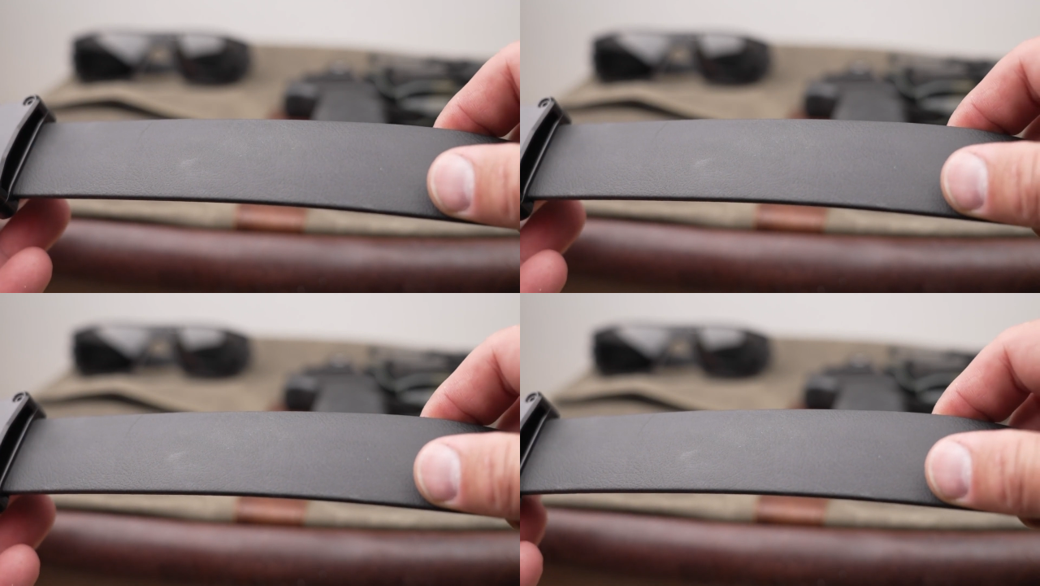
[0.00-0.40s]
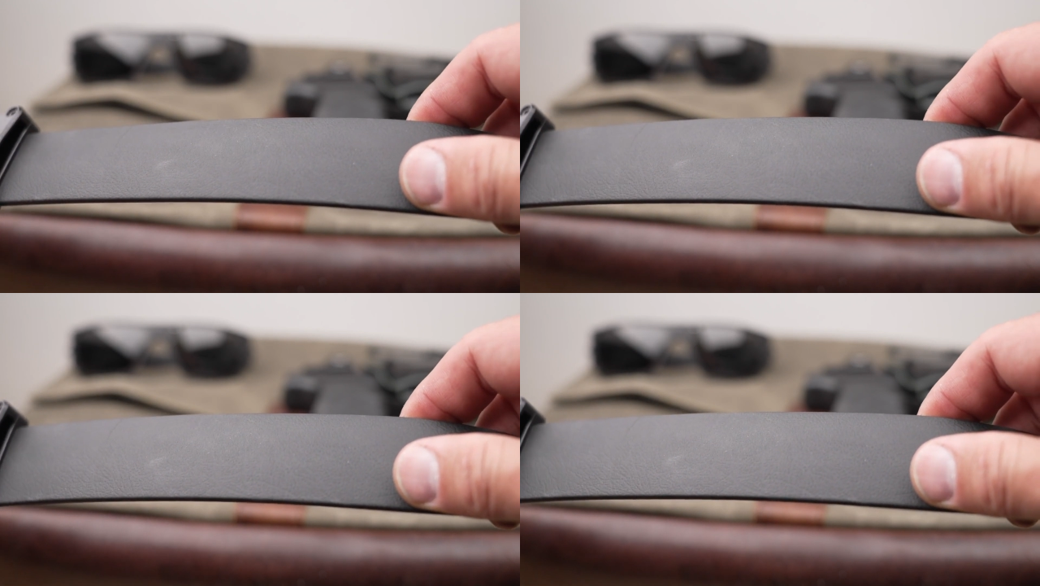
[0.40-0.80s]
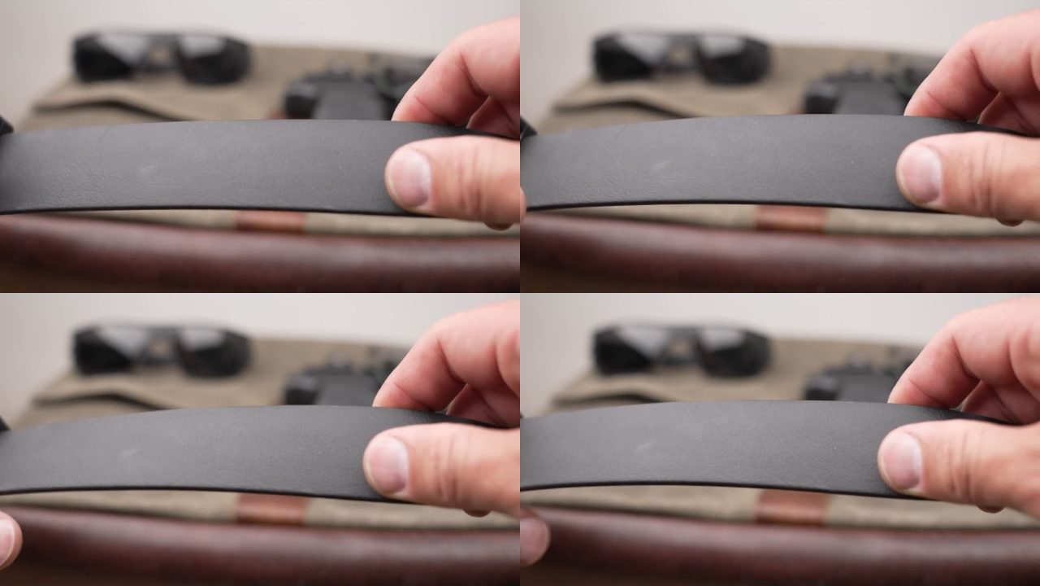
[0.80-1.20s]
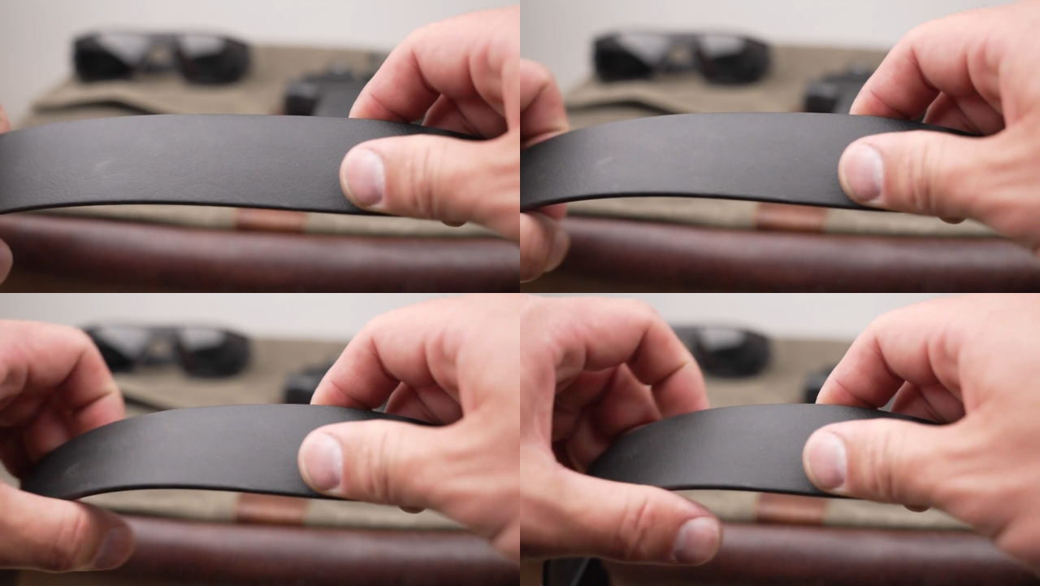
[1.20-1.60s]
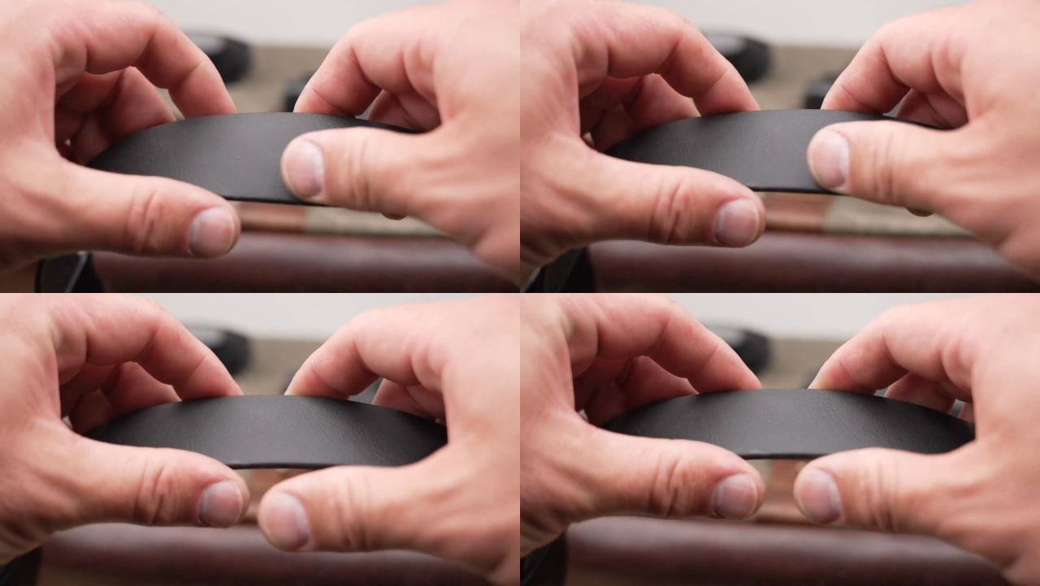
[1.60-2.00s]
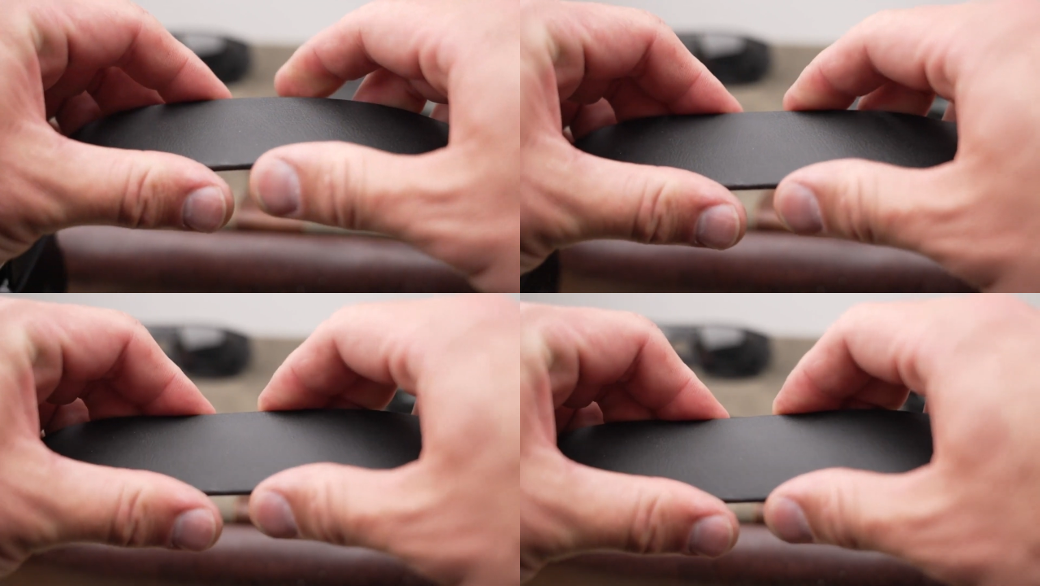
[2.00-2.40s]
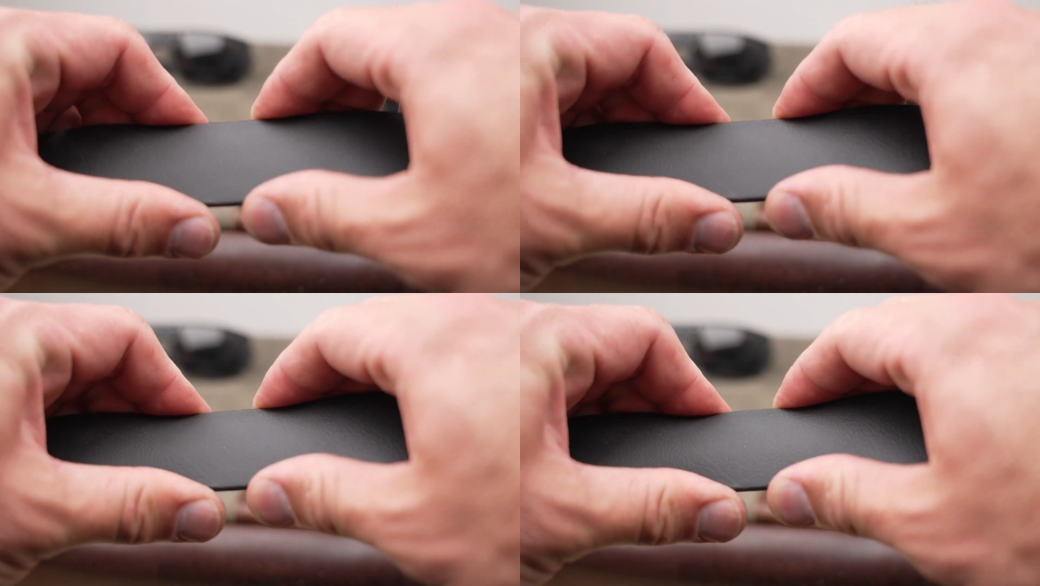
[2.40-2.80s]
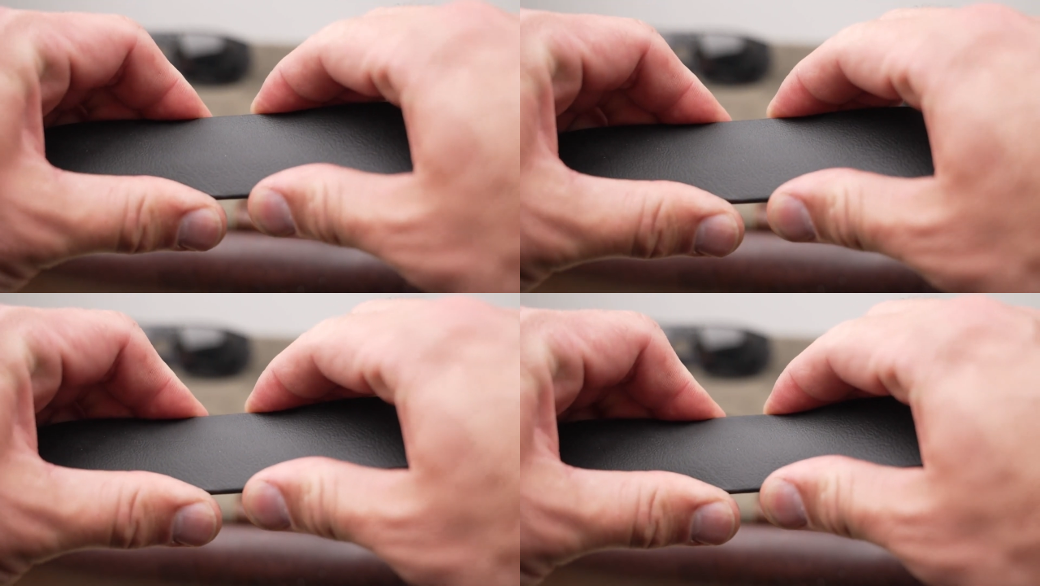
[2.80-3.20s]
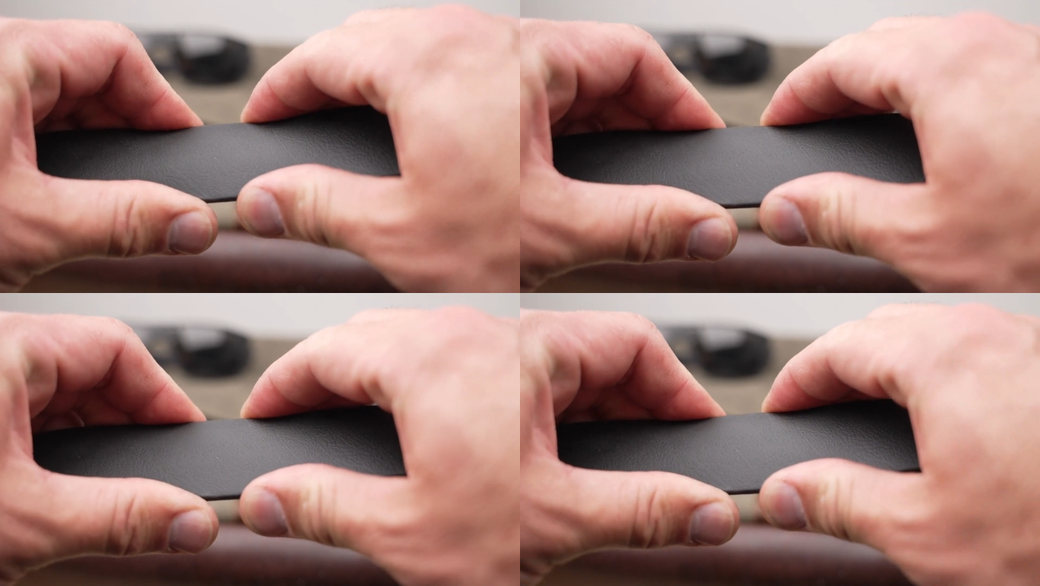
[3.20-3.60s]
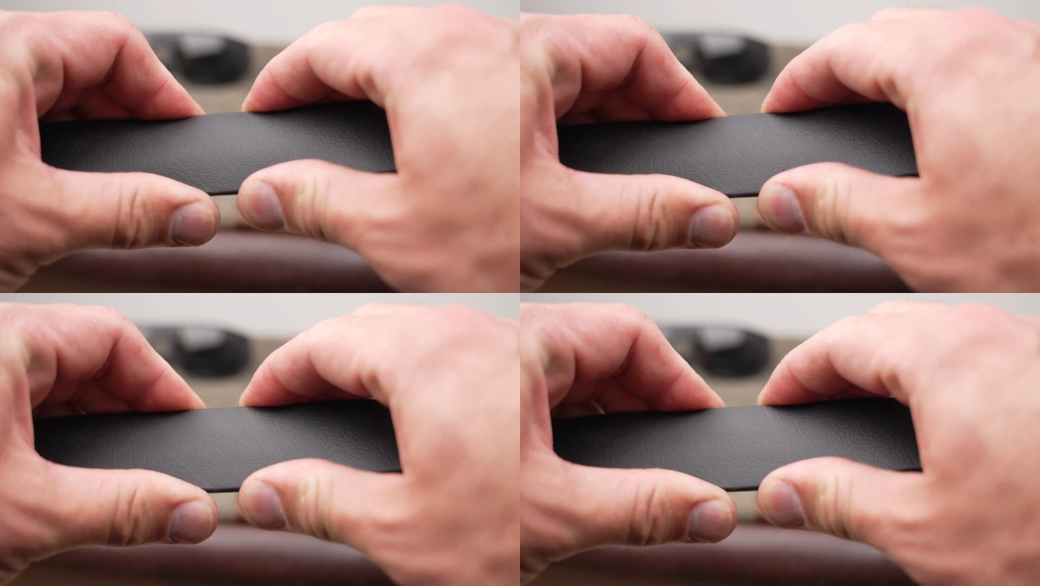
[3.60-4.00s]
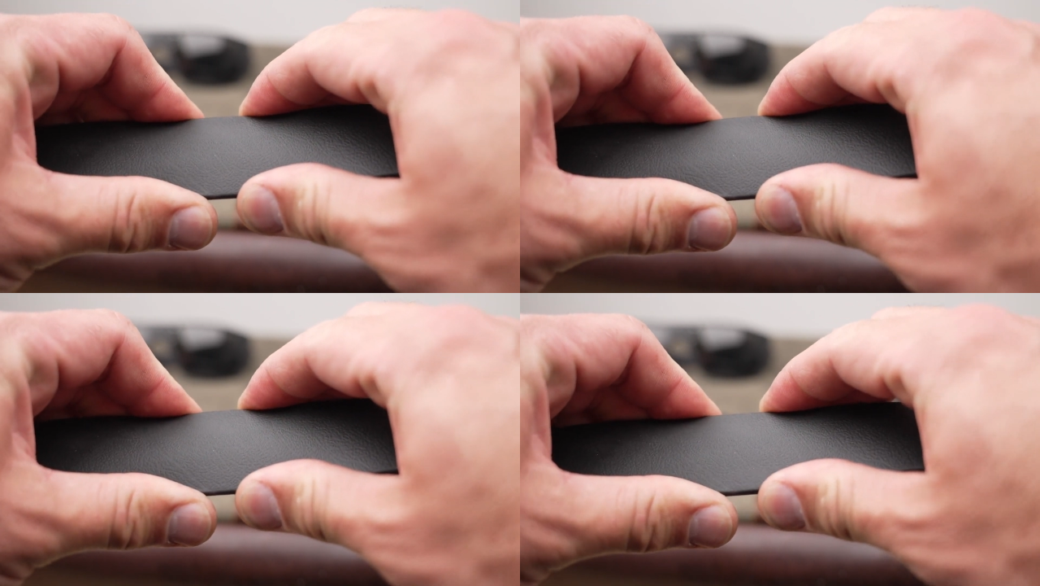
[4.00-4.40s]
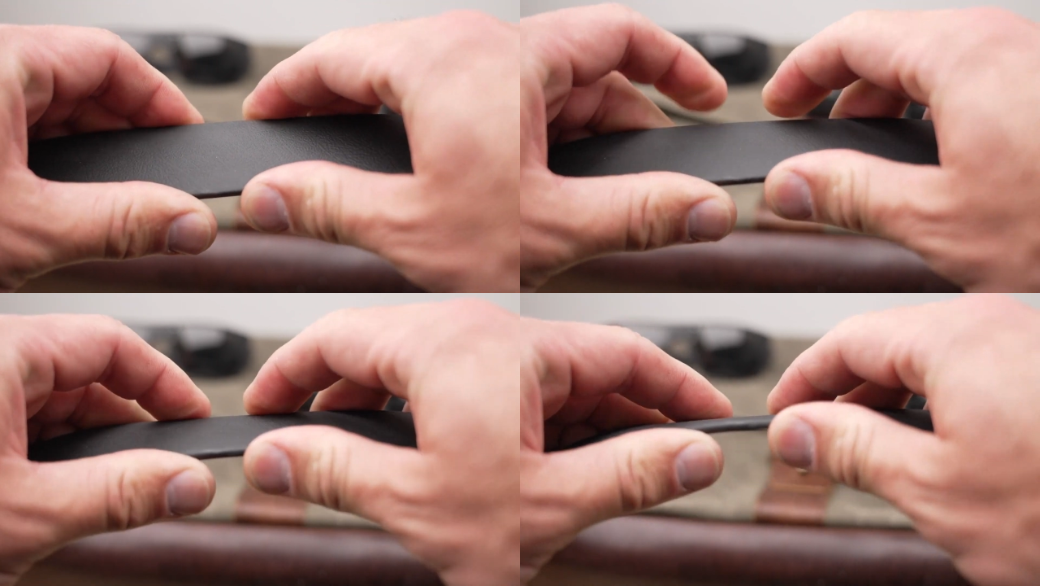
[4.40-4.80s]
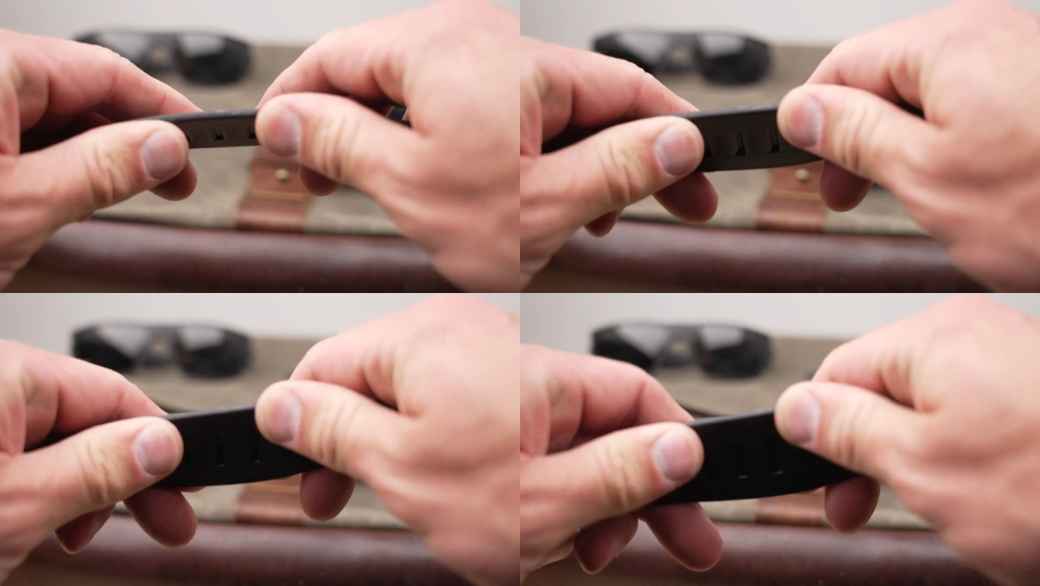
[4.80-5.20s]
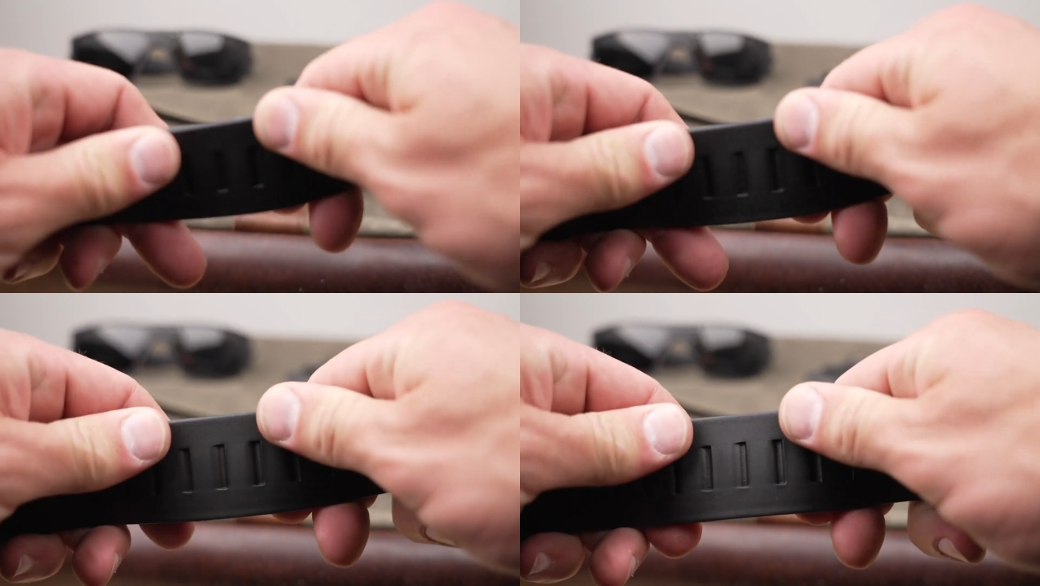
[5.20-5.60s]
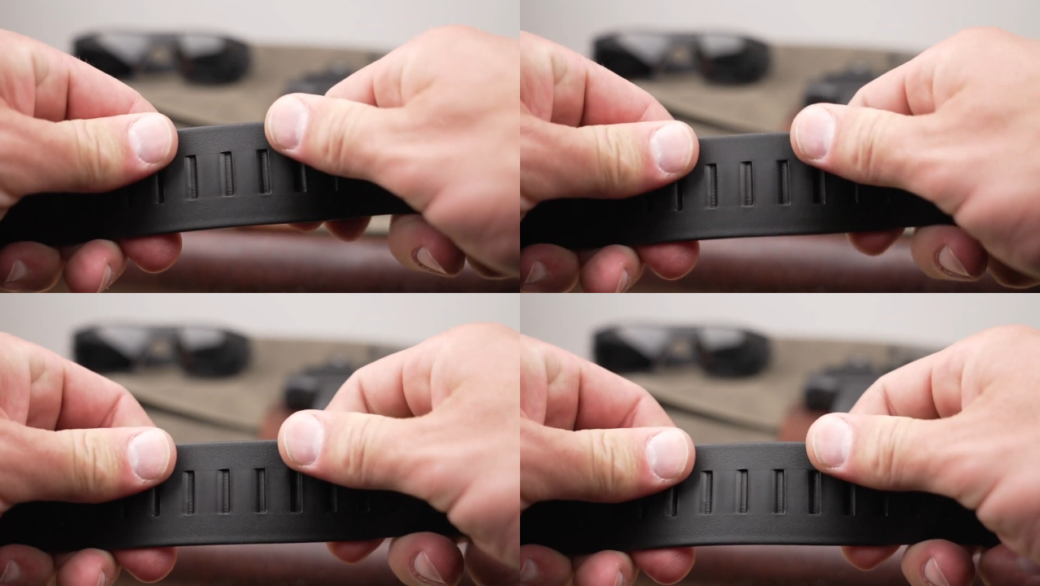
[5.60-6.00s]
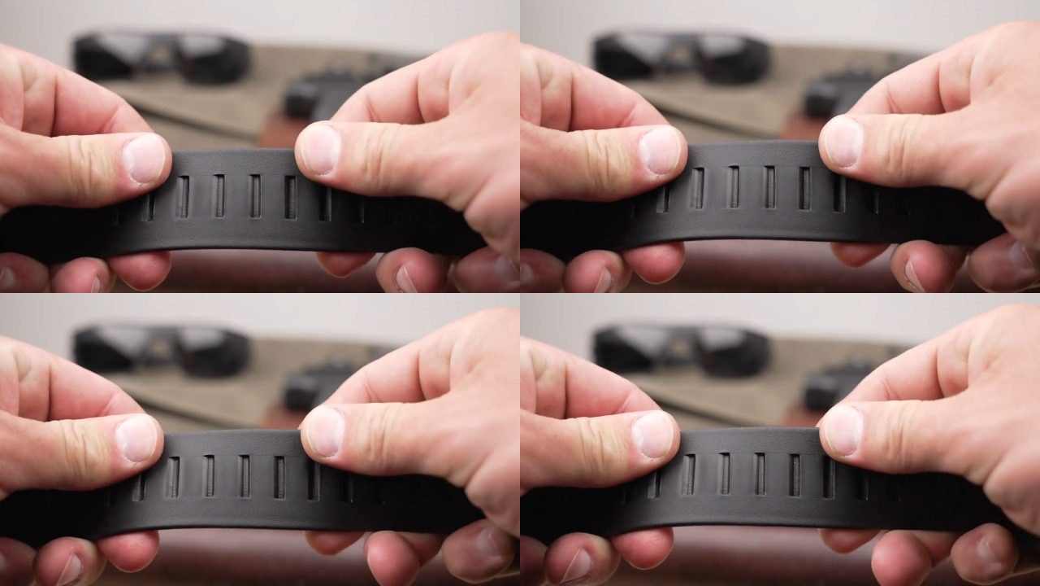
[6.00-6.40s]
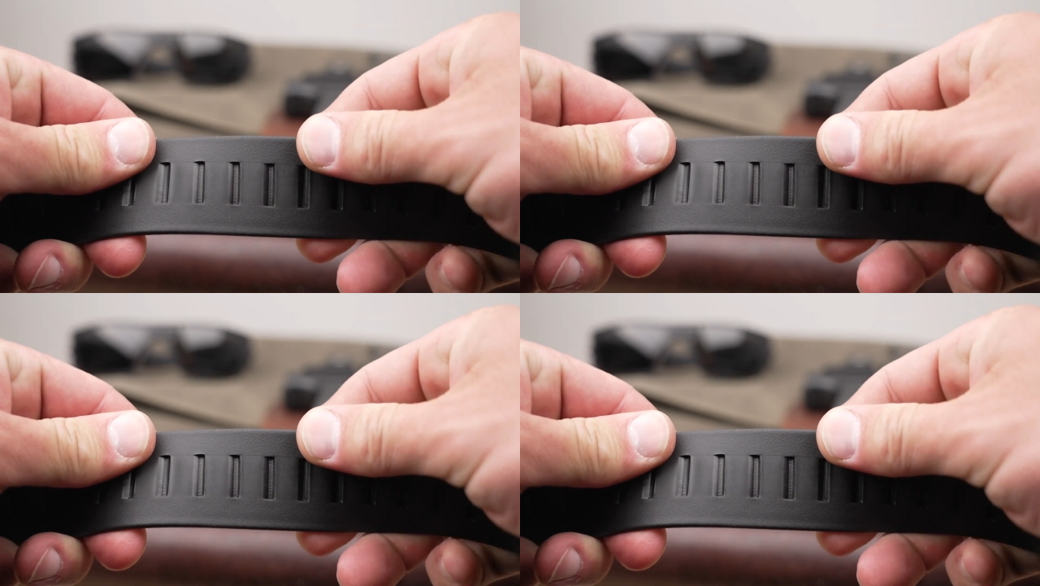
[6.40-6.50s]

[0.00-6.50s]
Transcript: [unreadable: no face in view]